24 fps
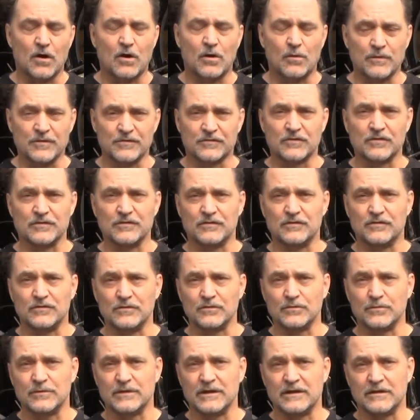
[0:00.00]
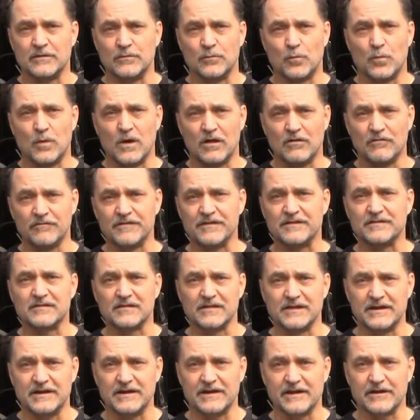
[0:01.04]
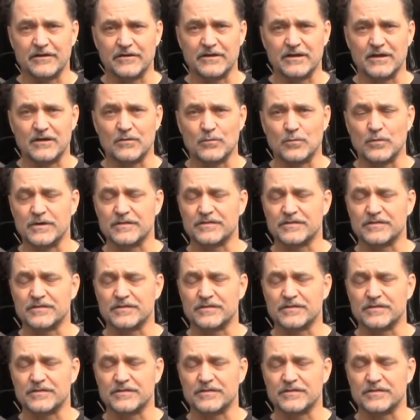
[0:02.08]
always good to do in a well-ventilated area,